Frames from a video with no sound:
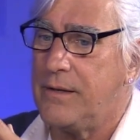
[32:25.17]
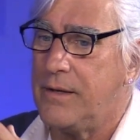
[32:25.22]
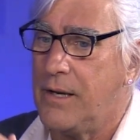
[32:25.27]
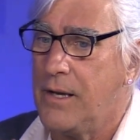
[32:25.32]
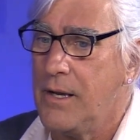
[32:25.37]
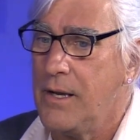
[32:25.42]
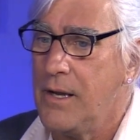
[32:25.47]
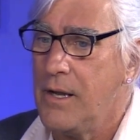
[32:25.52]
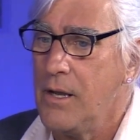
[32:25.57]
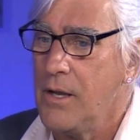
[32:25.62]
And
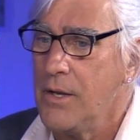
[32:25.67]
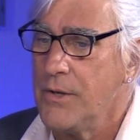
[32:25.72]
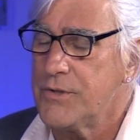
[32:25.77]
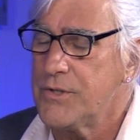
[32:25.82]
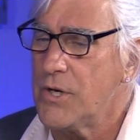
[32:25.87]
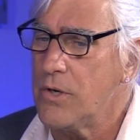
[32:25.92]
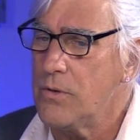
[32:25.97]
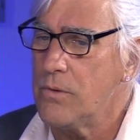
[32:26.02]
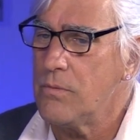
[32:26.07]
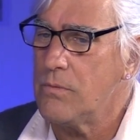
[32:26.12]

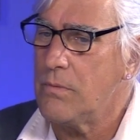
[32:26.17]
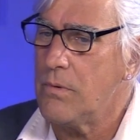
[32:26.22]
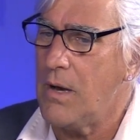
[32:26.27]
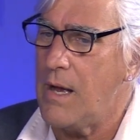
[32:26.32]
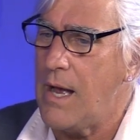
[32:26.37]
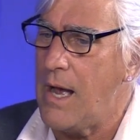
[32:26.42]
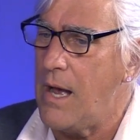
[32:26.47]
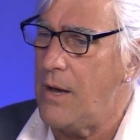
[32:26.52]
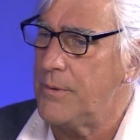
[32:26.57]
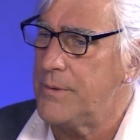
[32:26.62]
so
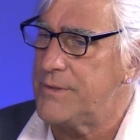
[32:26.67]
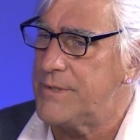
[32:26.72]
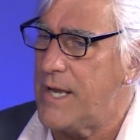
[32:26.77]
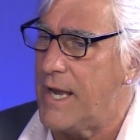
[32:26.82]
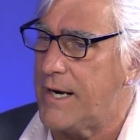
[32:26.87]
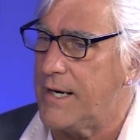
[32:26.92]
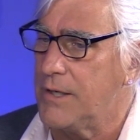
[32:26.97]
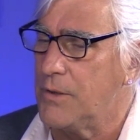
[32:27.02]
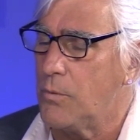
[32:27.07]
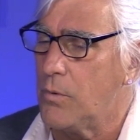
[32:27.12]
how is
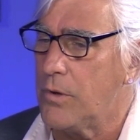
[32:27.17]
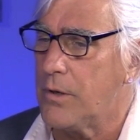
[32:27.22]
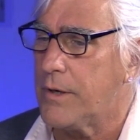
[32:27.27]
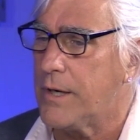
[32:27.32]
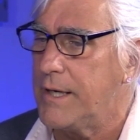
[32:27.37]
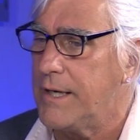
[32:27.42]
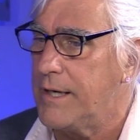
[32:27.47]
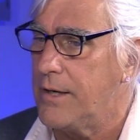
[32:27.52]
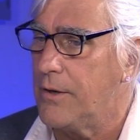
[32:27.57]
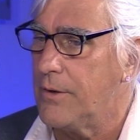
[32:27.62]
that going to
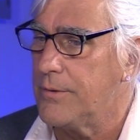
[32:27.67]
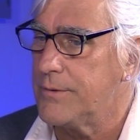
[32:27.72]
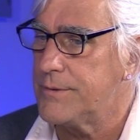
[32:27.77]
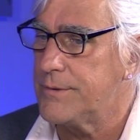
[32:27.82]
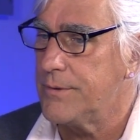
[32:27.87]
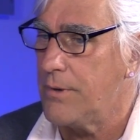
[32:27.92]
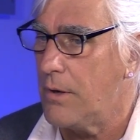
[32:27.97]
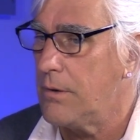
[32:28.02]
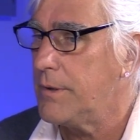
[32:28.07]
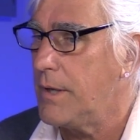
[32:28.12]
work? And he
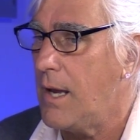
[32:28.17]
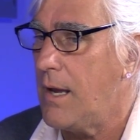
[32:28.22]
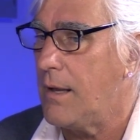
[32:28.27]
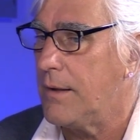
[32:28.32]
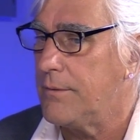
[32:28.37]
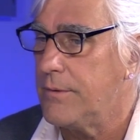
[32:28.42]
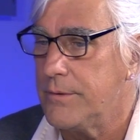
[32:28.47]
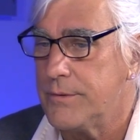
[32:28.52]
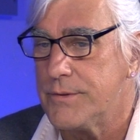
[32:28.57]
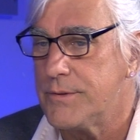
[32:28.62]
goes, Oh
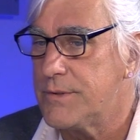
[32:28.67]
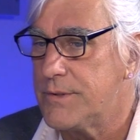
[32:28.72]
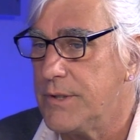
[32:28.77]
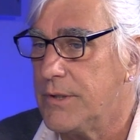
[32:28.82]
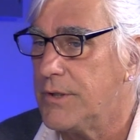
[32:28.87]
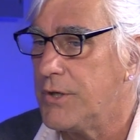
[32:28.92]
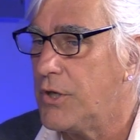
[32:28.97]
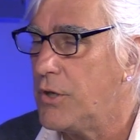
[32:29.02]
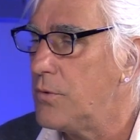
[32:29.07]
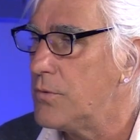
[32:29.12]
yeah, there's
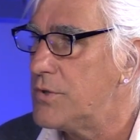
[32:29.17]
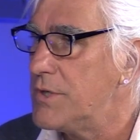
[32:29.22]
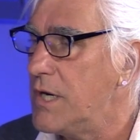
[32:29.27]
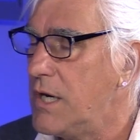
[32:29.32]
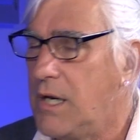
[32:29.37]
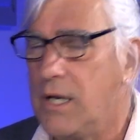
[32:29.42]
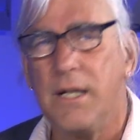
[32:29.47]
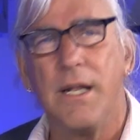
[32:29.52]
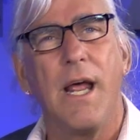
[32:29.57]
still a huge need.